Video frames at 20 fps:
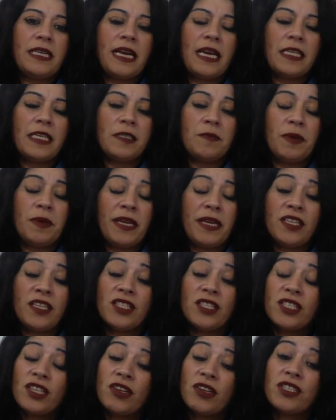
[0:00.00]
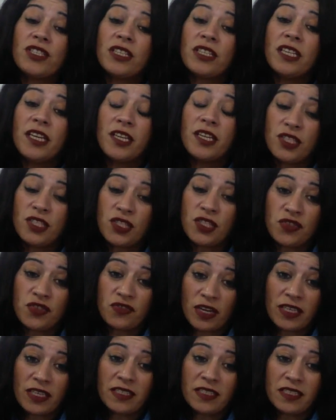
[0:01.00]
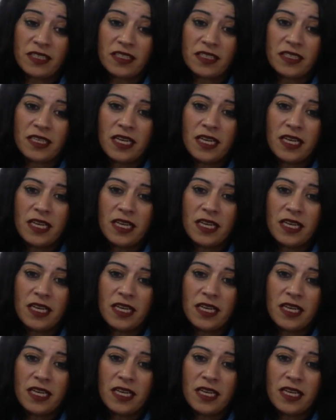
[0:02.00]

as being socially constructed,